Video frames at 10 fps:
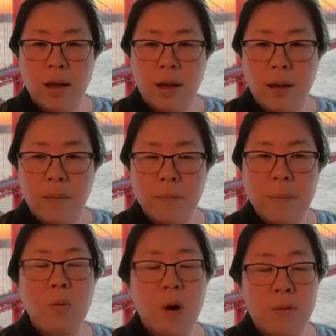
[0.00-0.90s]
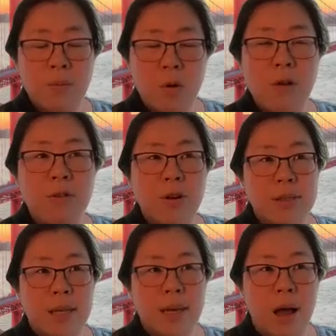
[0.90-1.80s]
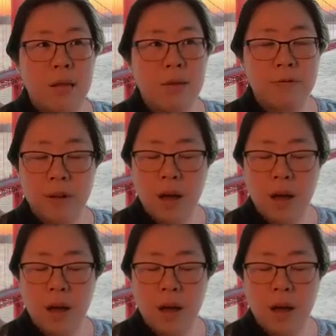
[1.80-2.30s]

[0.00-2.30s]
But we're more focusing on the